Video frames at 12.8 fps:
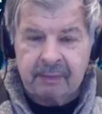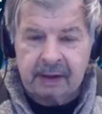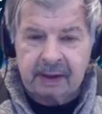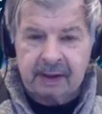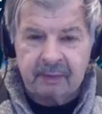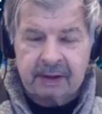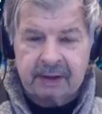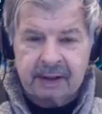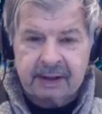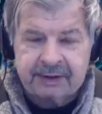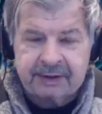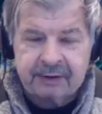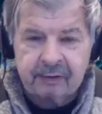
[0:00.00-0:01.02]
Bill Inmon,
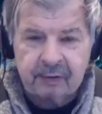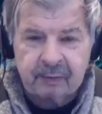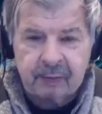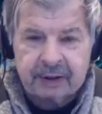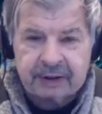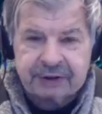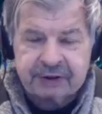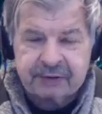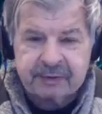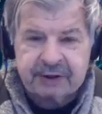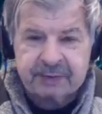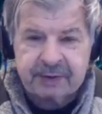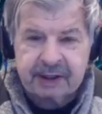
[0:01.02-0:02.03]
and it's a real pleasure to
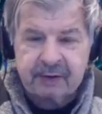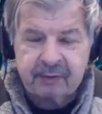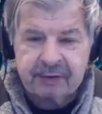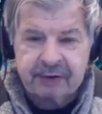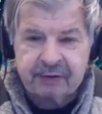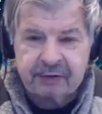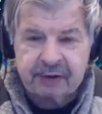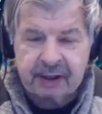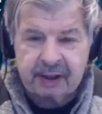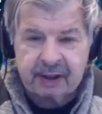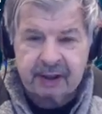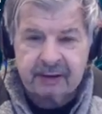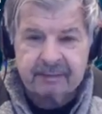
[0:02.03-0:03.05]
be speaking with you
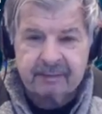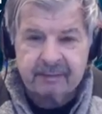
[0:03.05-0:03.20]
today.